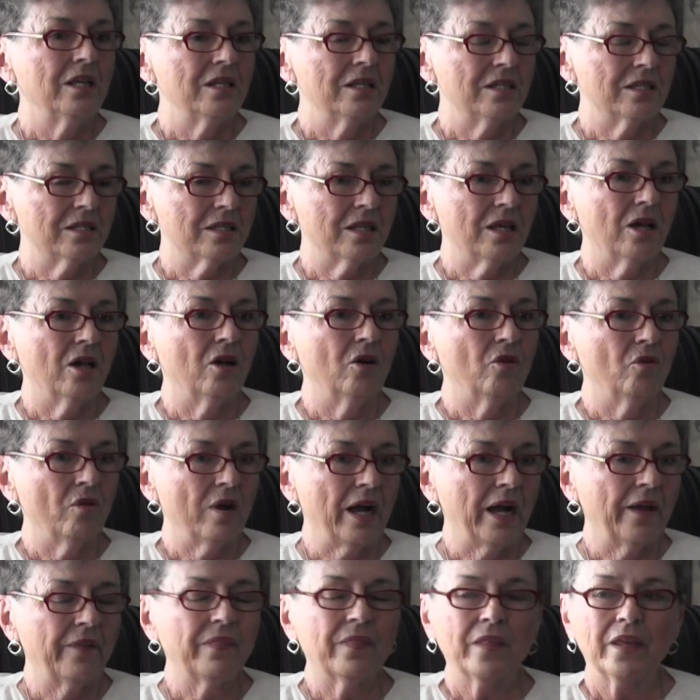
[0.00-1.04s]
So
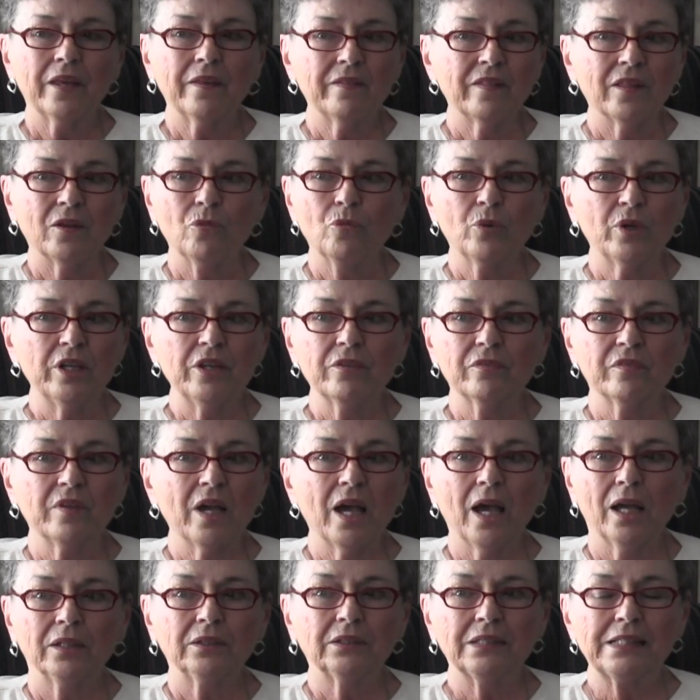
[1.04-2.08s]
I think that we have
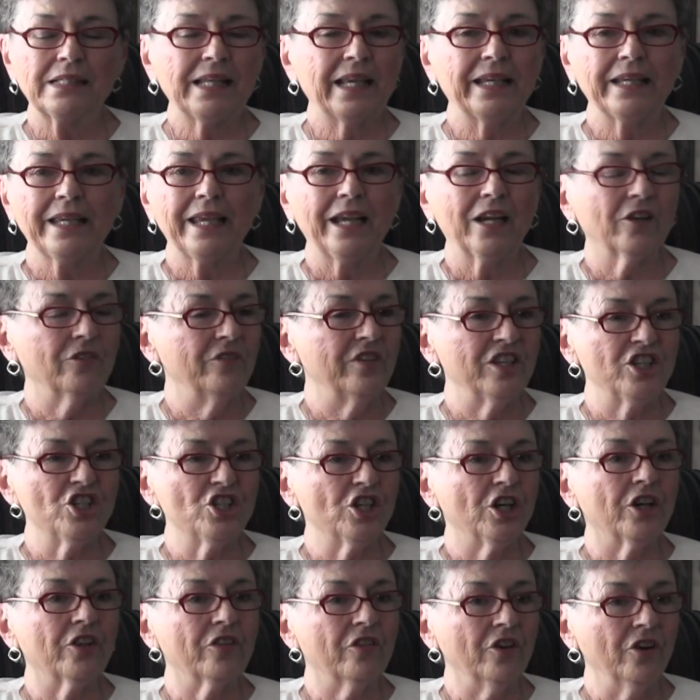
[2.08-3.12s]
got to take care of
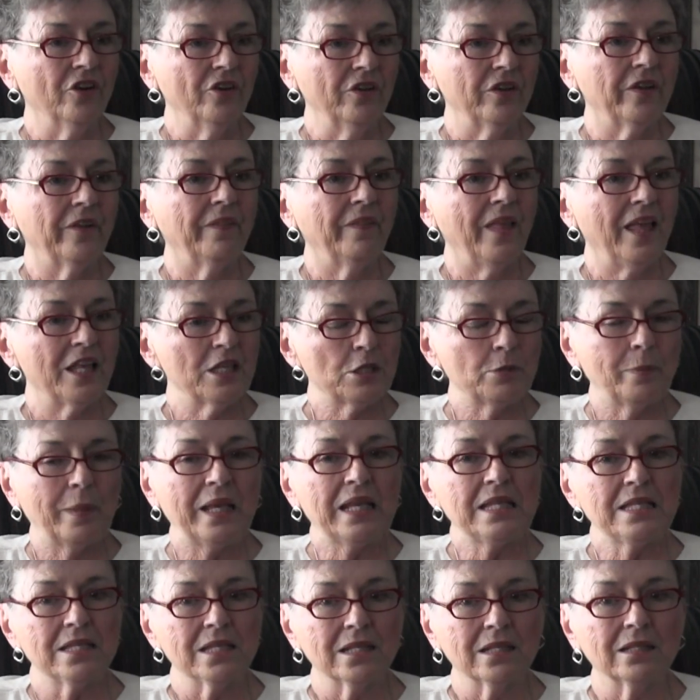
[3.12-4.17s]
each other, and that's
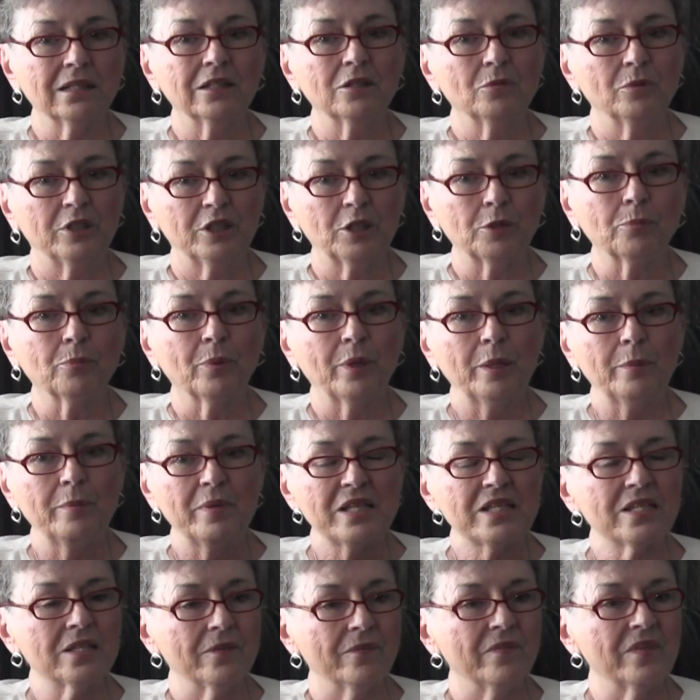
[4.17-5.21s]
basically what the
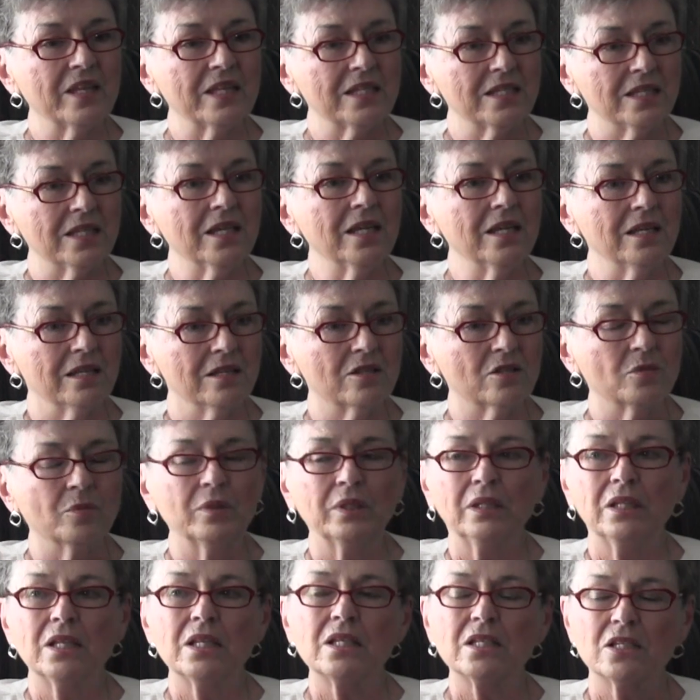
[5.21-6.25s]
premise of this is.
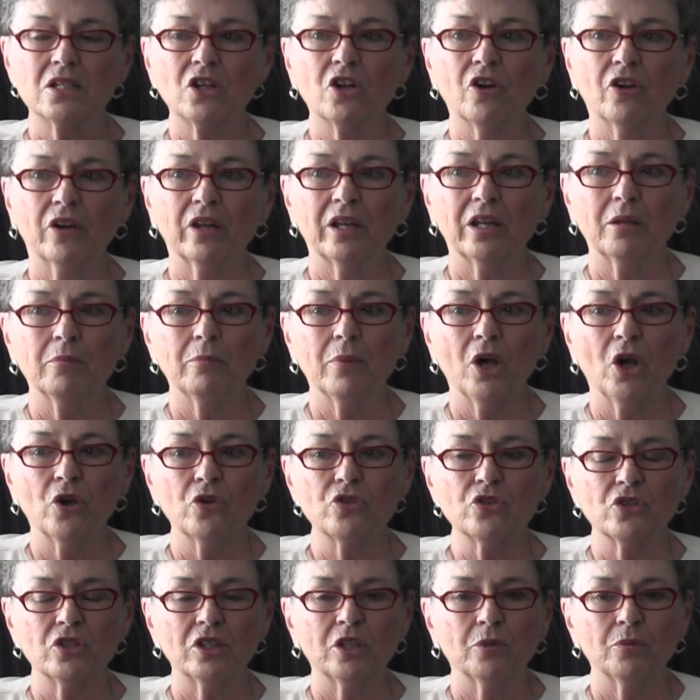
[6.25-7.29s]
When this started in
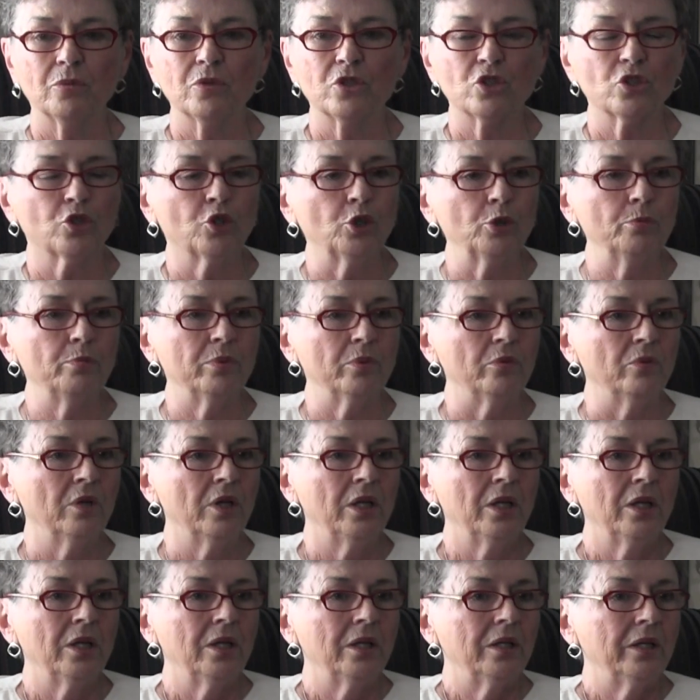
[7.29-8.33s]
Boston, it was a group of
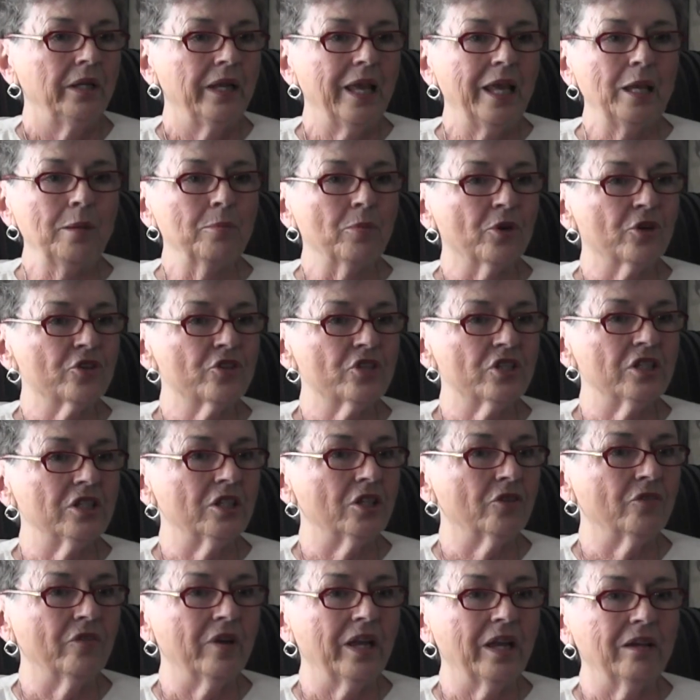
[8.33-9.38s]
neighbors
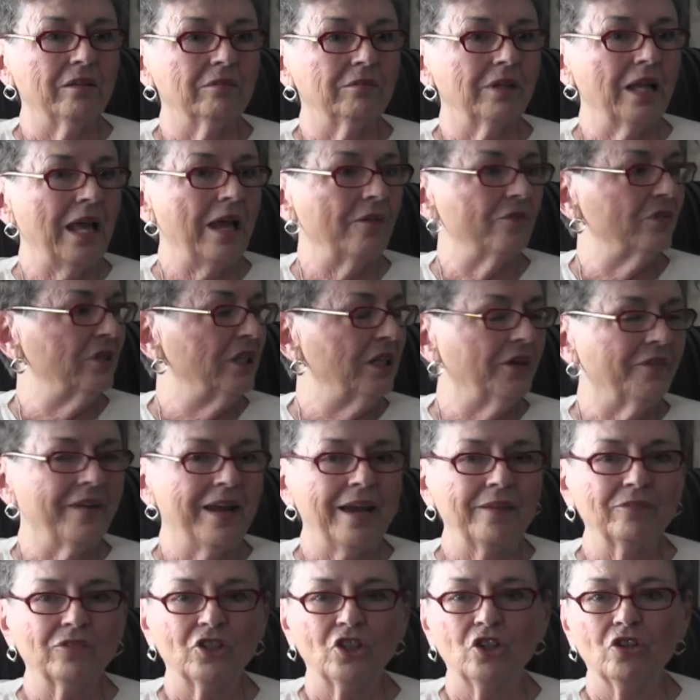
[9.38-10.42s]
sitting around having their
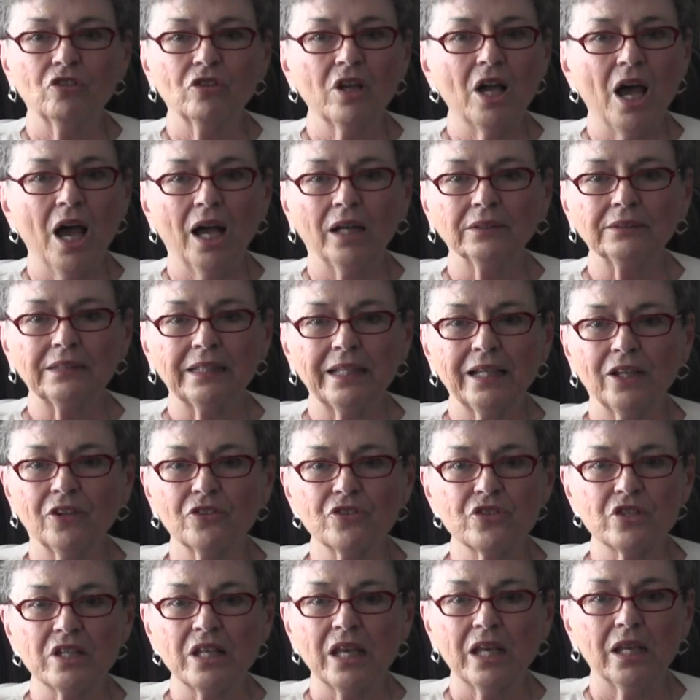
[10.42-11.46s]
afternoon cocktail
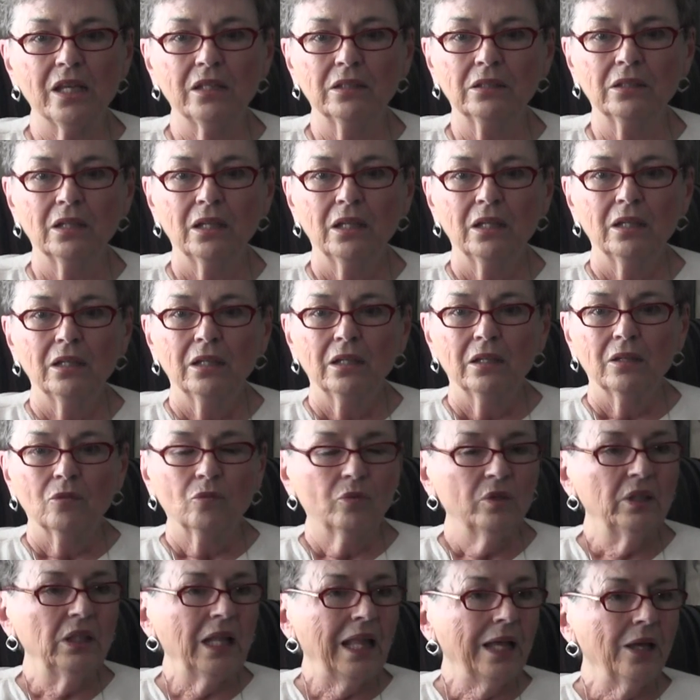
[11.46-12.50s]
saying,
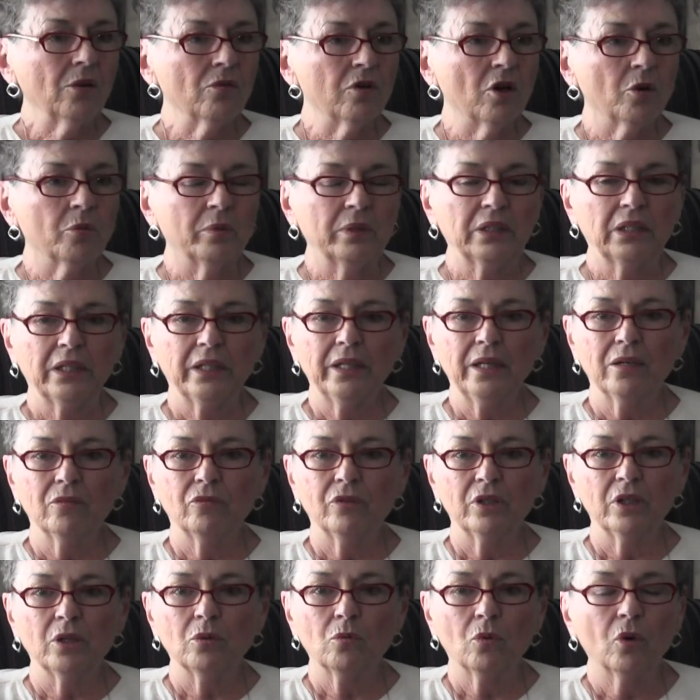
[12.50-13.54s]
we like where we live,
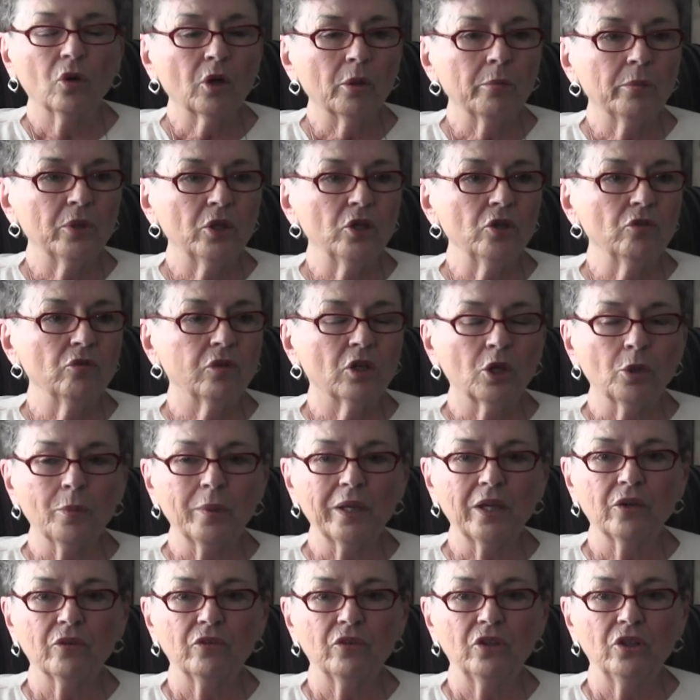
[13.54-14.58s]
we don't want to move, what are we
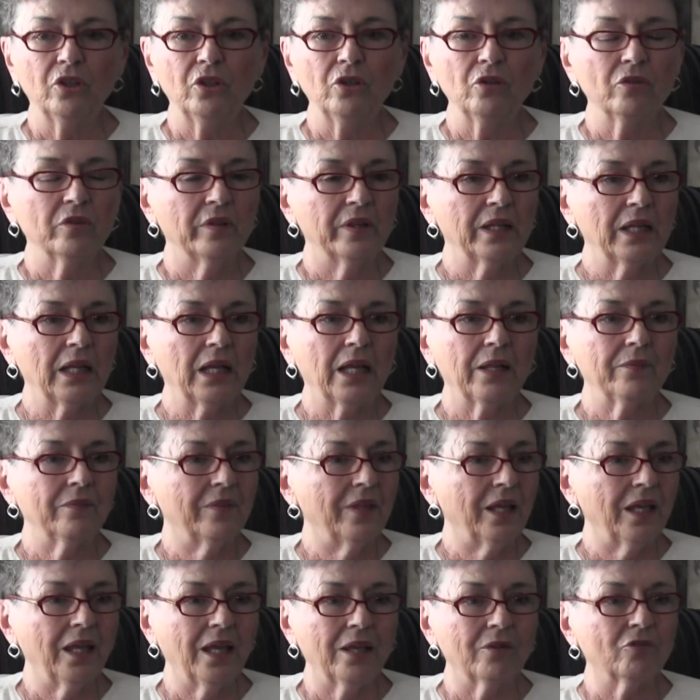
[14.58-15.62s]
going to do? And
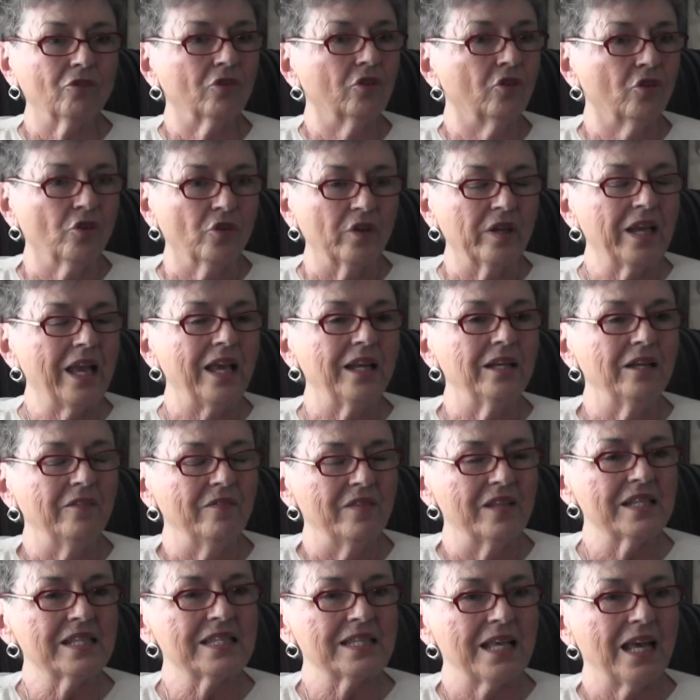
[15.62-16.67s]
they created
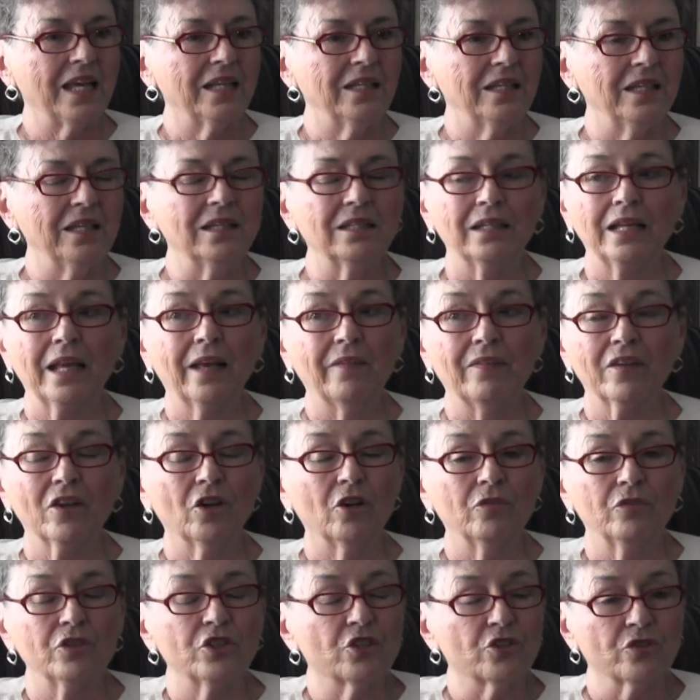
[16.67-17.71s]
this idea, and now there are
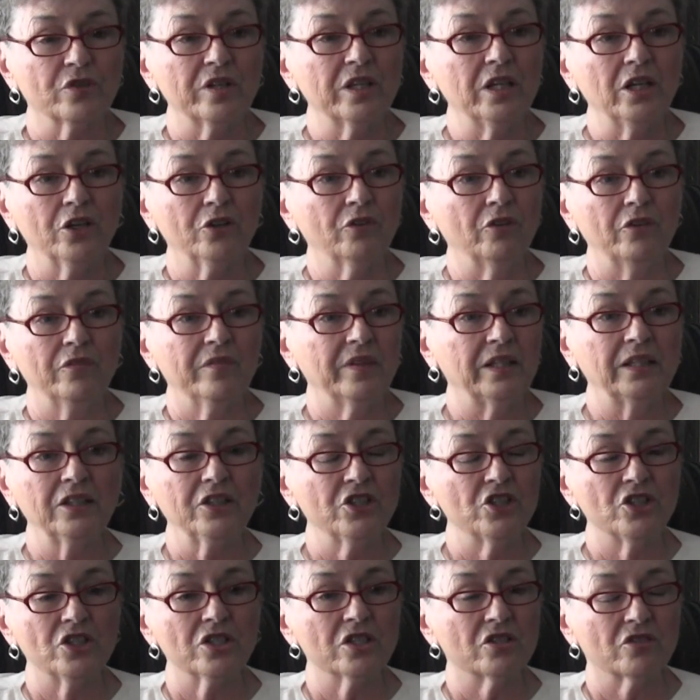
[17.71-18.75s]
over 300
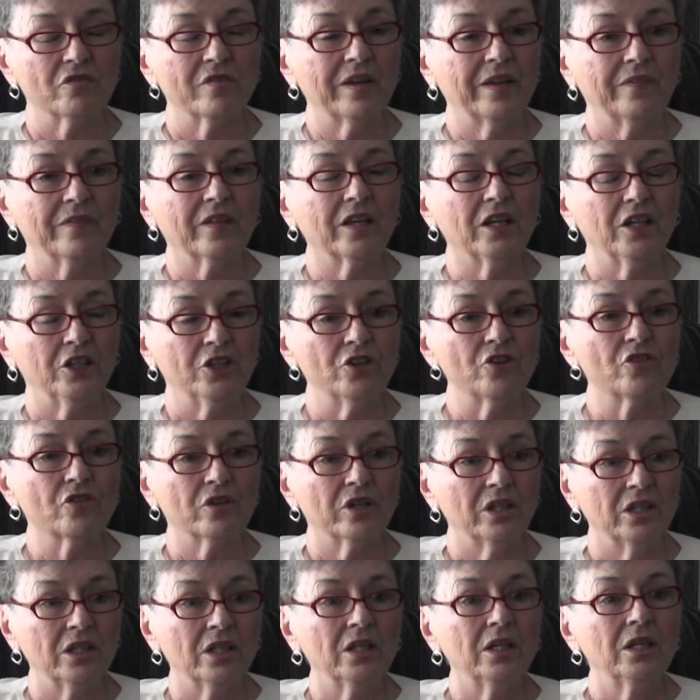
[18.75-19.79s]
villages around the
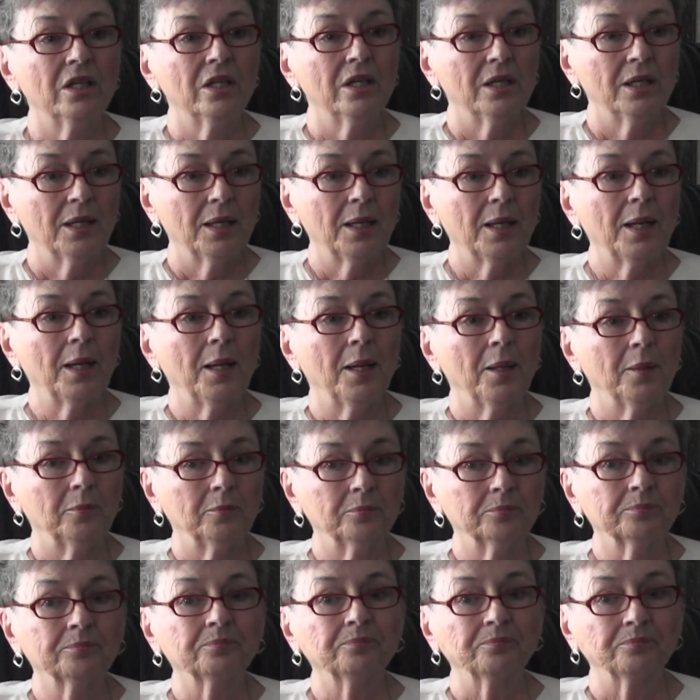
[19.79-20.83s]
country.
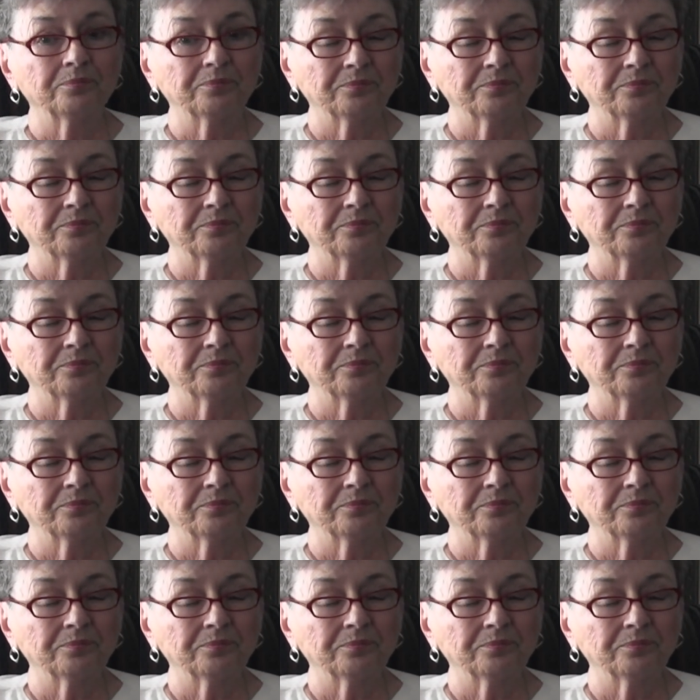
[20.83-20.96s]
And